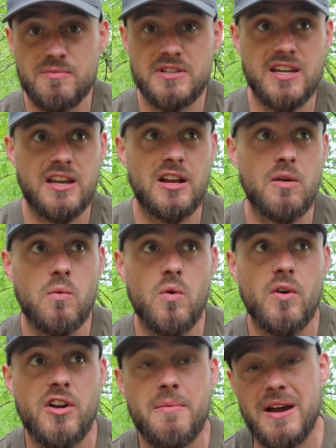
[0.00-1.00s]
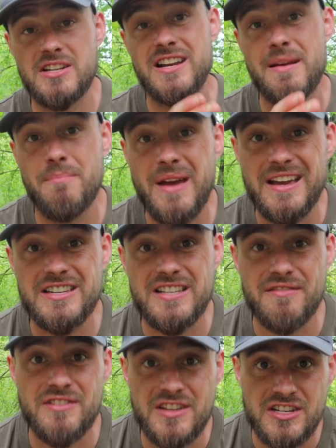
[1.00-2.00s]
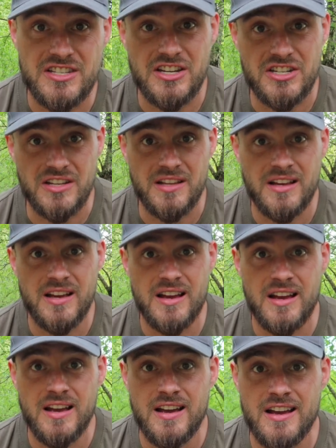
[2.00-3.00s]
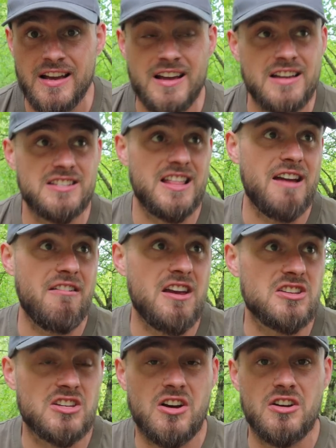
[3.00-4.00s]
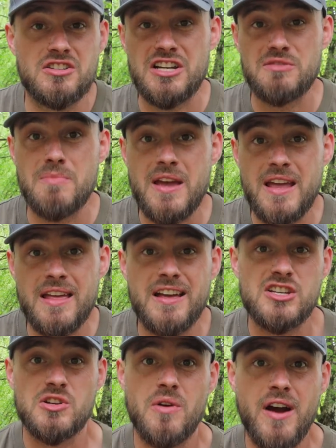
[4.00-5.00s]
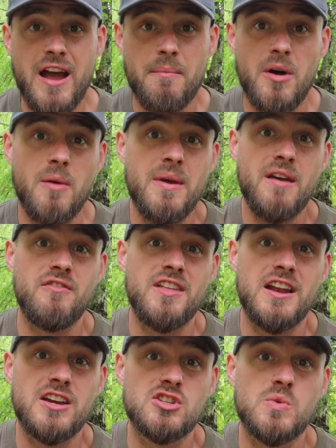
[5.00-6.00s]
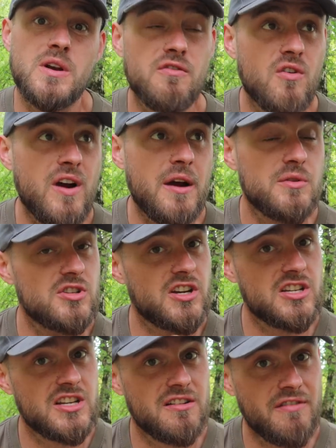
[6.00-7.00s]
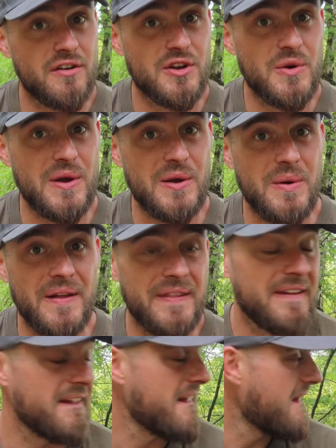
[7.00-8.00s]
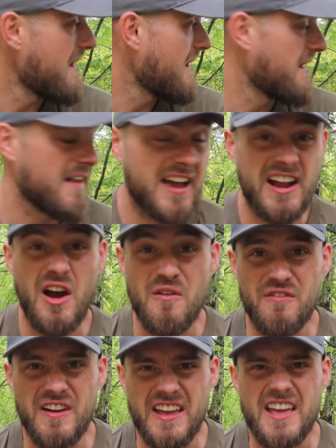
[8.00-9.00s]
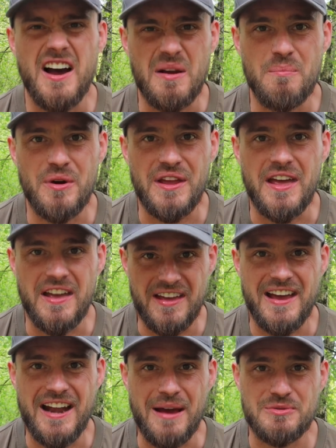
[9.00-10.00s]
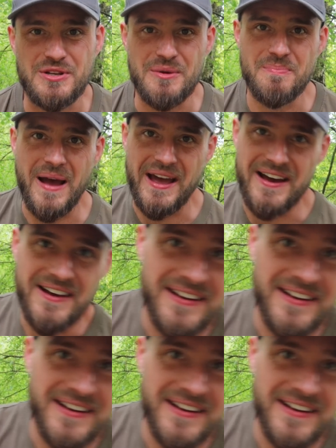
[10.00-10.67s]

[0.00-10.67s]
particular water, and I'm actually in peg 7 this session. So there it is guys, that's me, that's who I am. I'm here for the next 24 hours, like I said, a very quick one, and hopefully I can bring you an absolute banger.